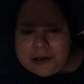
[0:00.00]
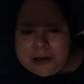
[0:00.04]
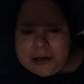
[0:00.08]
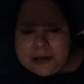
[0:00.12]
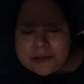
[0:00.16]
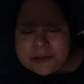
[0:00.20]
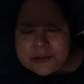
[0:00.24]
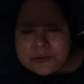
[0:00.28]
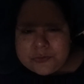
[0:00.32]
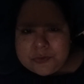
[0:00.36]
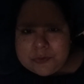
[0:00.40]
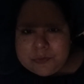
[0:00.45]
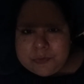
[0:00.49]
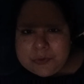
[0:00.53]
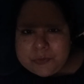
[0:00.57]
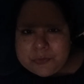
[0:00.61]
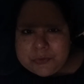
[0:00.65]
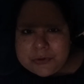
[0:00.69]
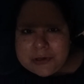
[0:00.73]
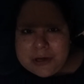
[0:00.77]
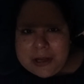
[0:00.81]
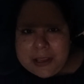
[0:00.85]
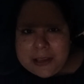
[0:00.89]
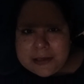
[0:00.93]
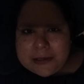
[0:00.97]
I just
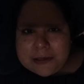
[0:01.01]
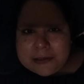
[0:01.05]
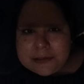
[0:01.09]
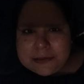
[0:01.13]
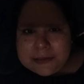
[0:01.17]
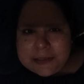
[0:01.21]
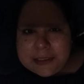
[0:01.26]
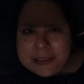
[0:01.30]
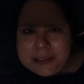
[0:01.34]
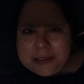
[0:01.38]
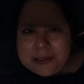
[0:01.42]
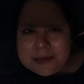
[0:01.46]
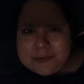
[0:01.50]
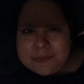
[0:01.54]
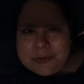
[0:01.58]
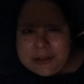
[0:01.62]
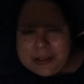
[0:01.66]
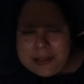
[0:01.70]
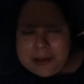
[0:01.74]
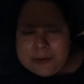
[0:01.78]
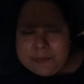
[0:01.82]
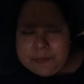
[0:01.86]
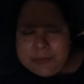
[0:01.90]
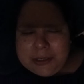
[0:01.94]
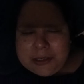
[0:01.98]
remember like seeing him
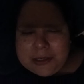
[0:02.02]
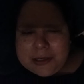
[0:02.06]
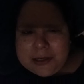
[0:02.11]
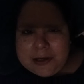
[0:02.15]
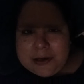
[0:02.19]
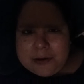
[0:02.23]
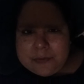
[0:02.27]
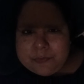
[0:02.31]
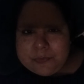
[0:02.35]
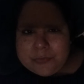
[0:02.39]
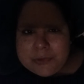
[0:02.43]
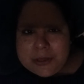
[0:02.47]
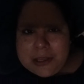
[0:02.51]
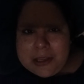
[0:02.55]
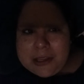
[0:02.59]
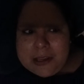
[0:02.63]
climbing up